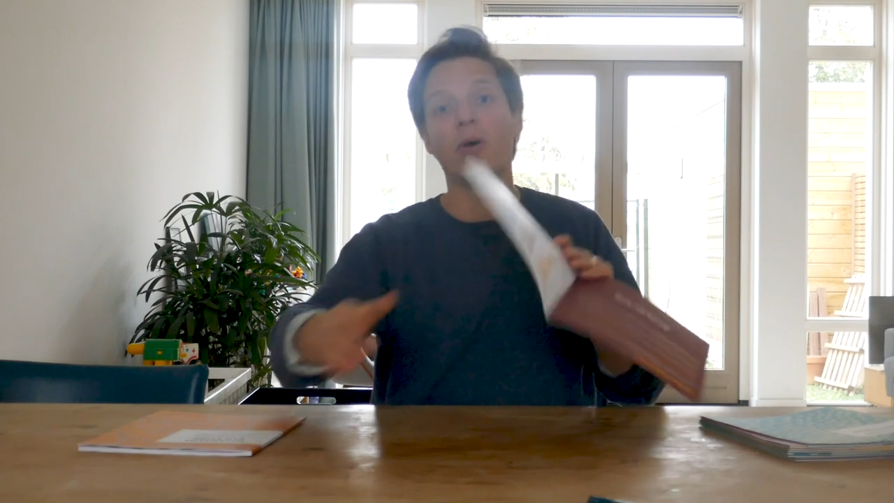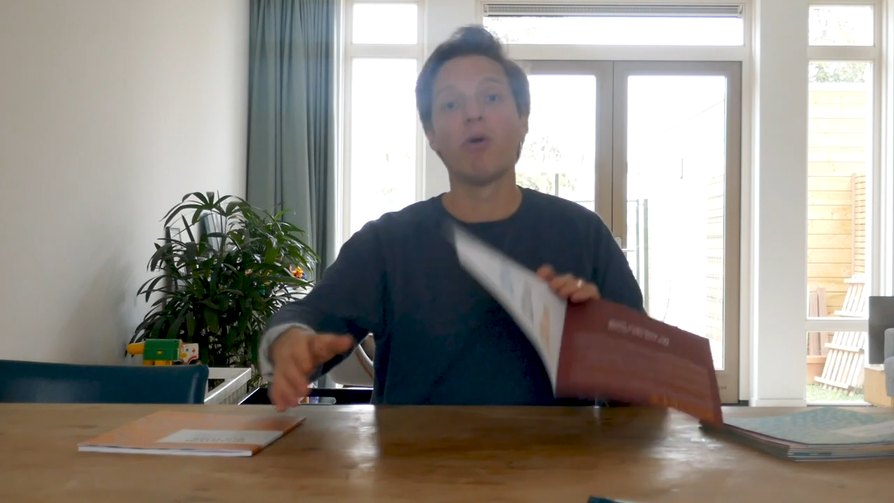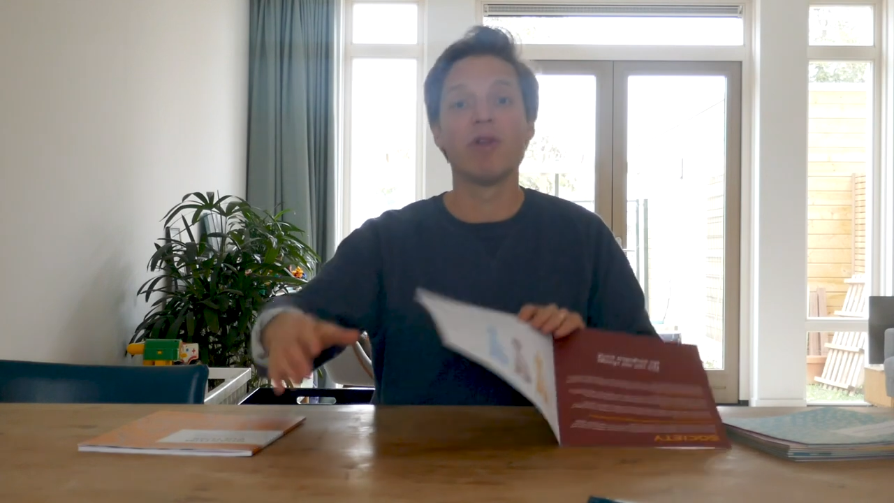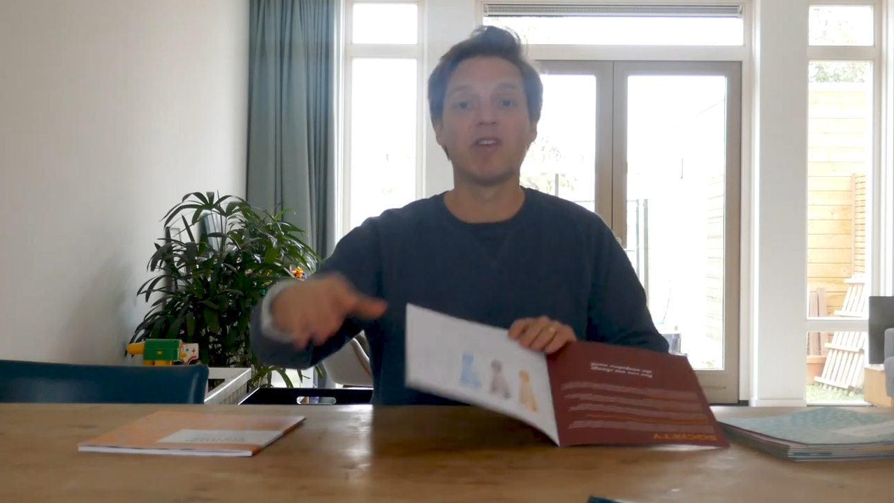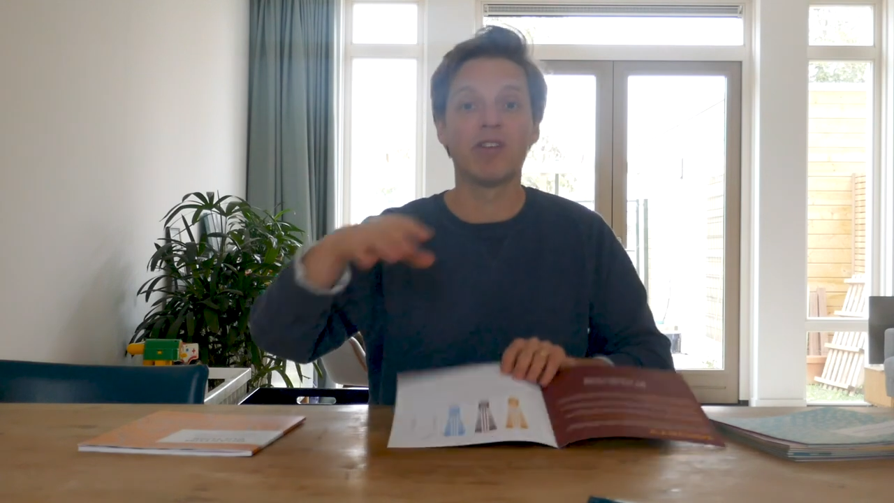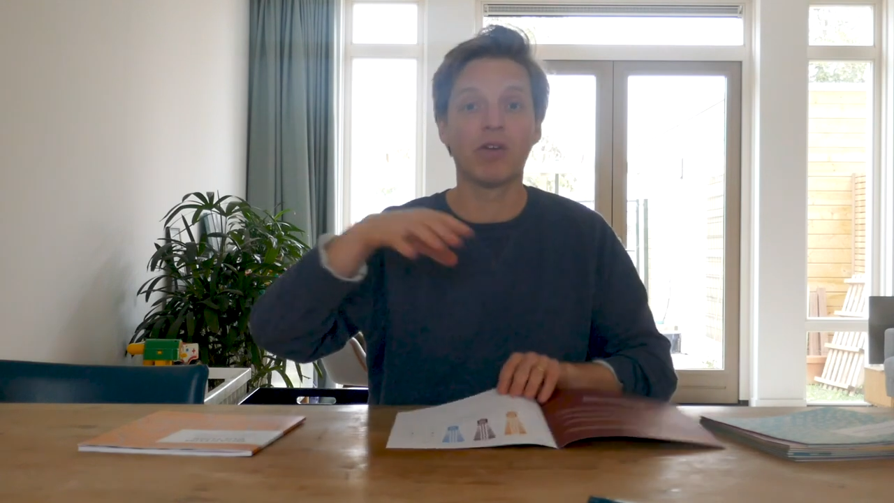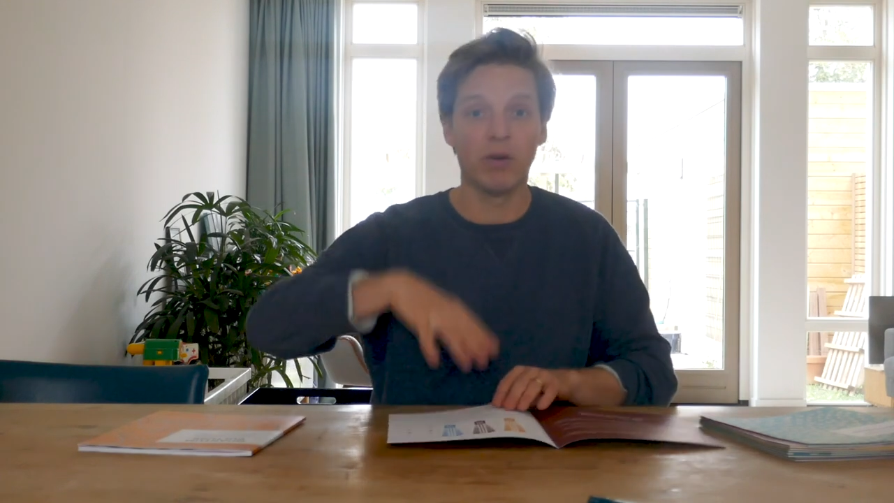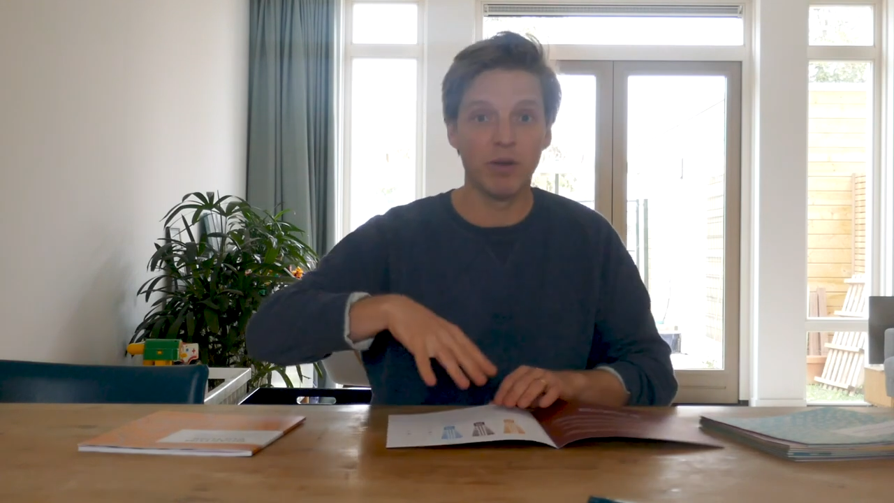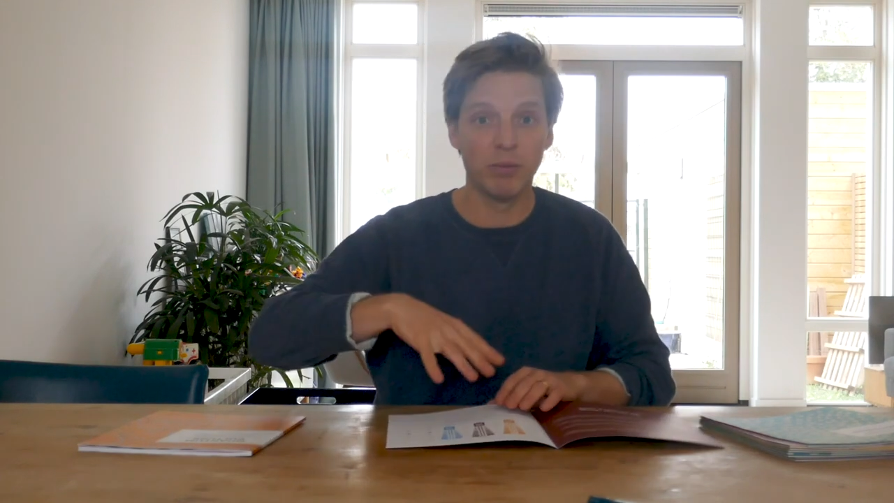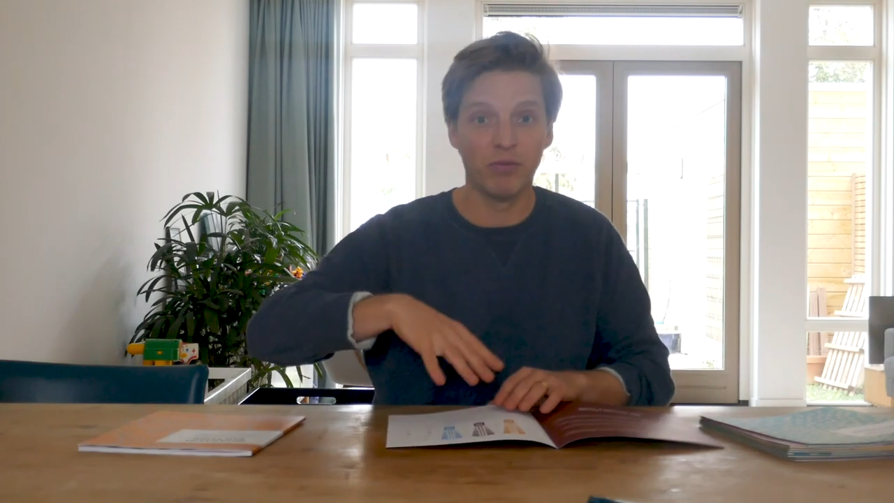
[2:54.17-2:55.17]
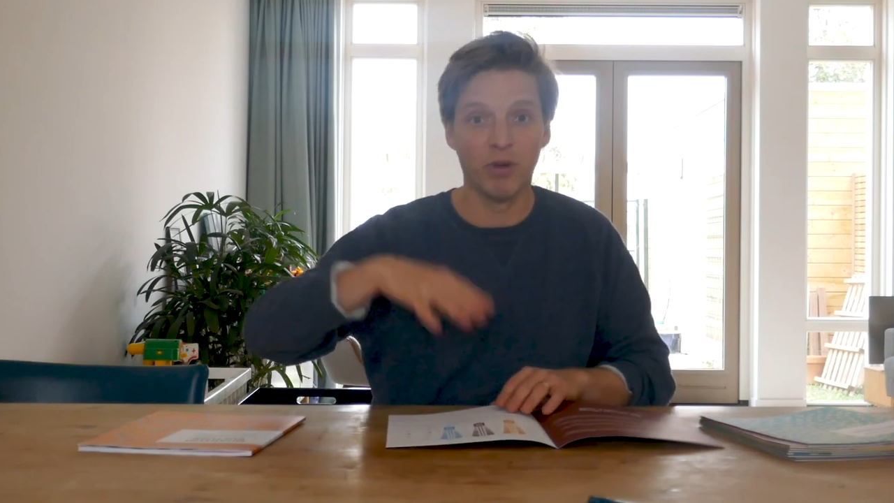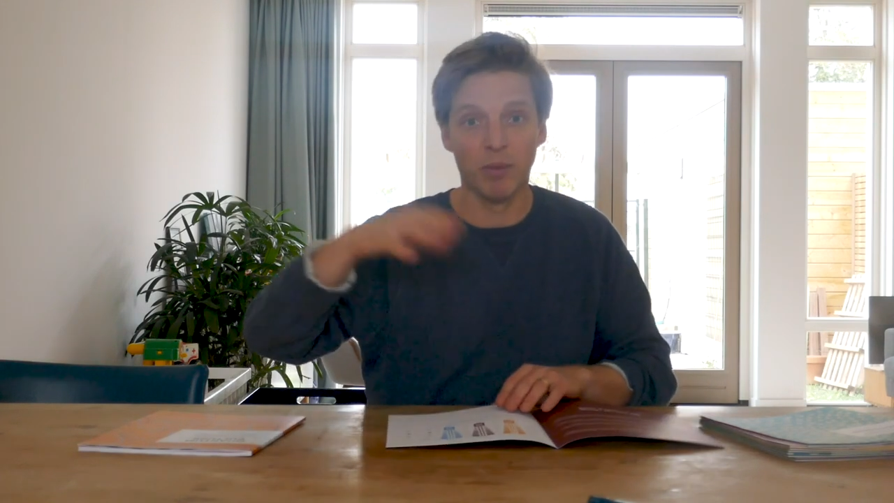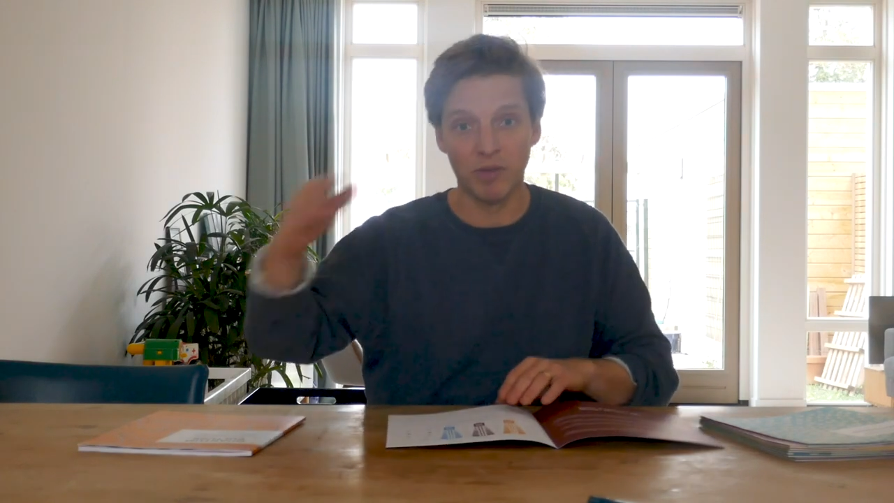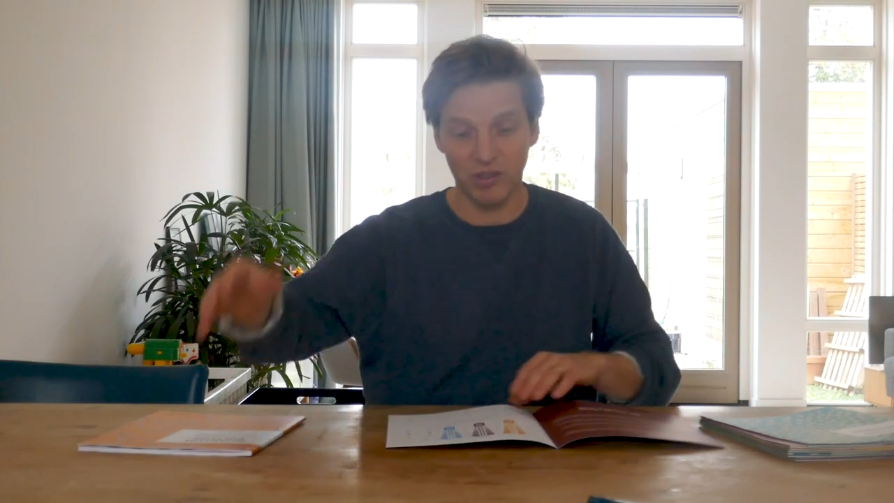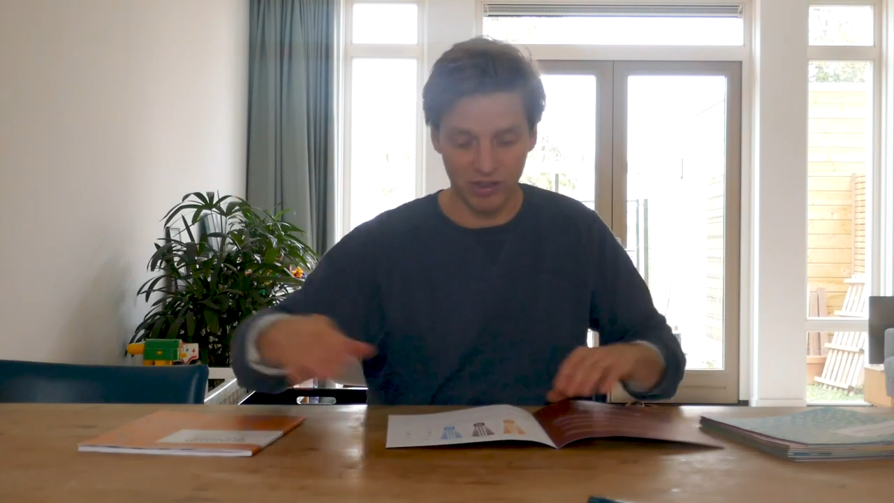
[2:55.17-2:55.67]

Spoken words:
both its current performance